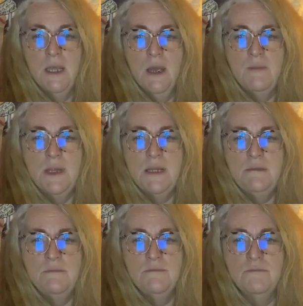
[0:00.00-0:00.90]
I
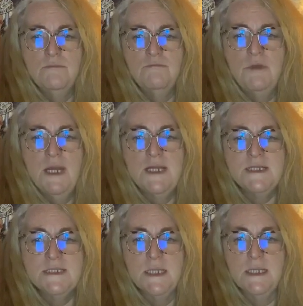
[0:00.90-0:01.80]
mean,
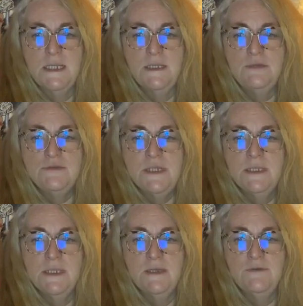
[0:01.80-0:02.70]
realistically, you
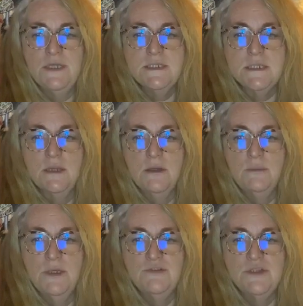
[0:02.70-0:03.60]
didn't give in to her
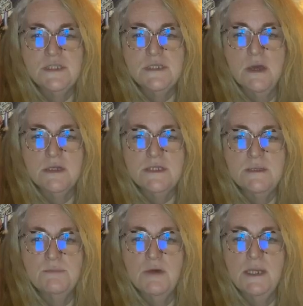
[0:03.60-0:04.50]
when she
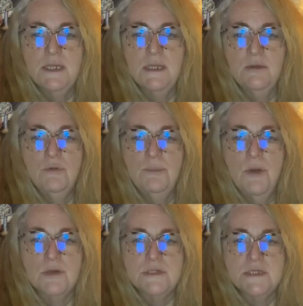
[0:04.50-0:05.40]
started breaking your
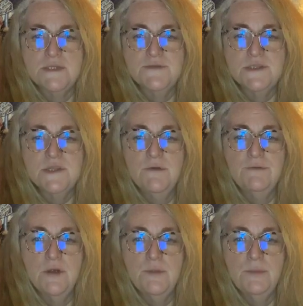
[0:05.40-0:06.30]
boxes of stuff
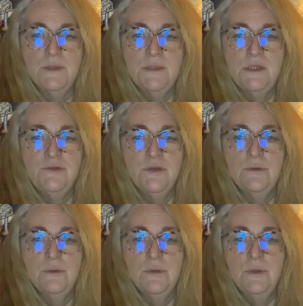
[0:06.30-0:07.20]
open, did
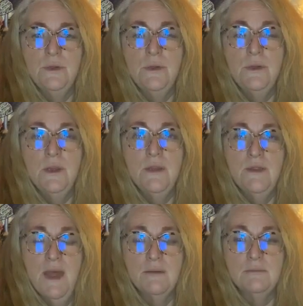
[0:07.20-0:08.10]
you? And
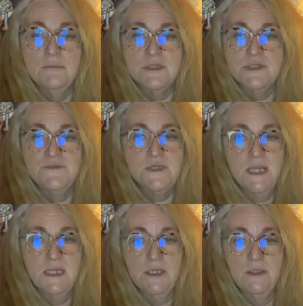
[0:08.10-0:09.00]
that must have
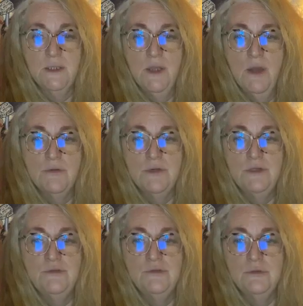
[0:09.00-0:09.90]
taken
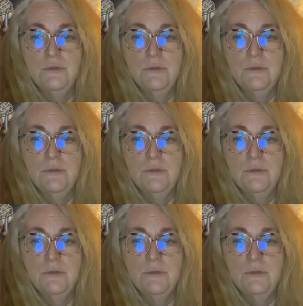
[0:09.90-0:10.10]
courage.